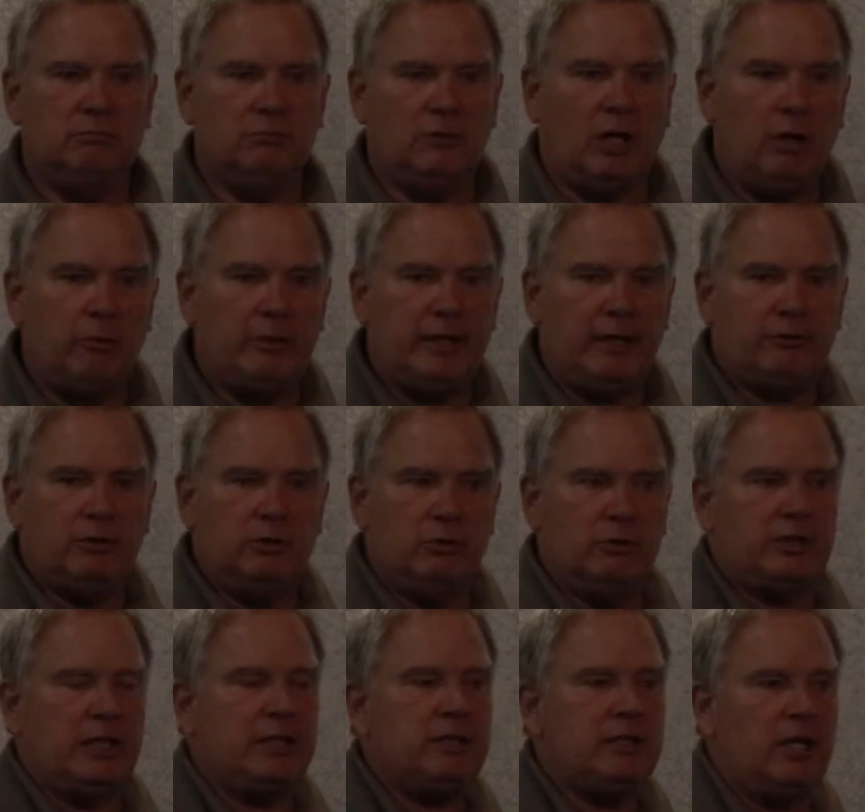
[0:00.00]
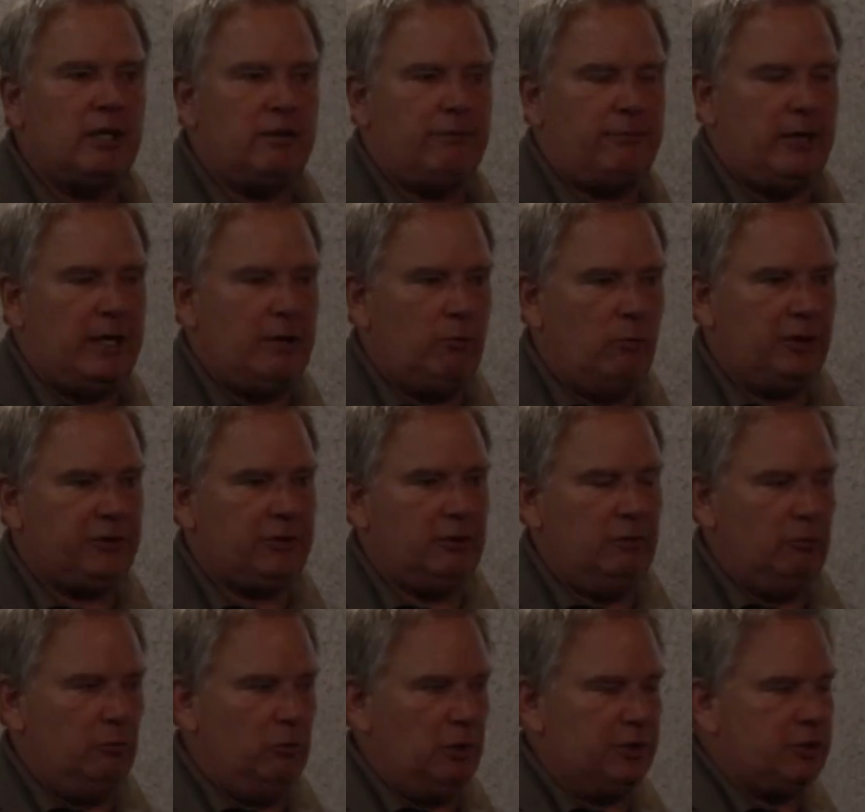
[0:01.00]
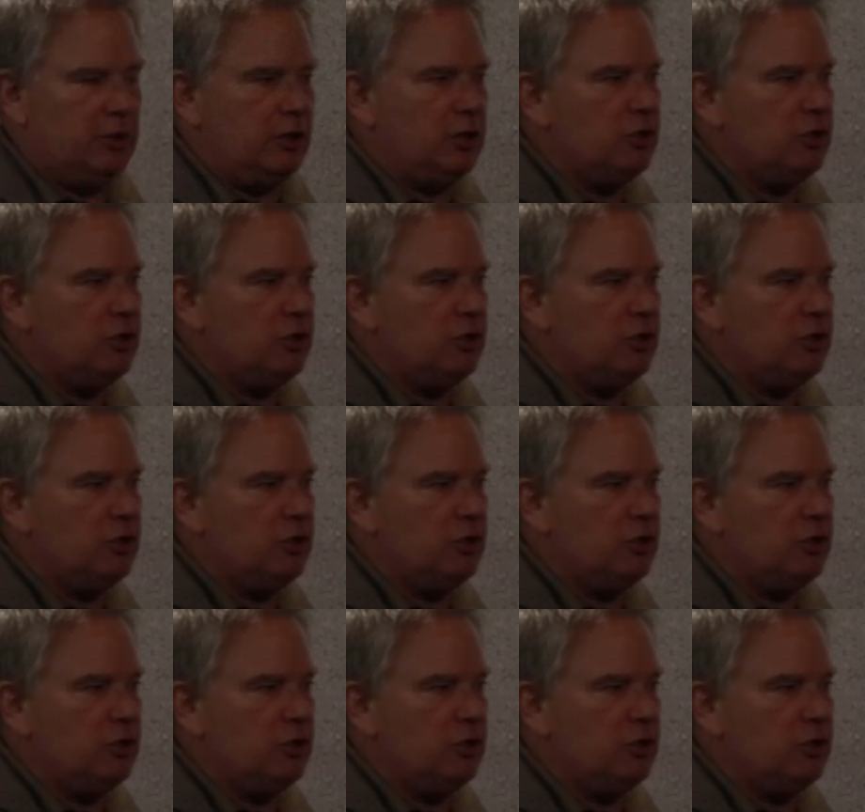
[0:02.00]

All we have to do is identify what the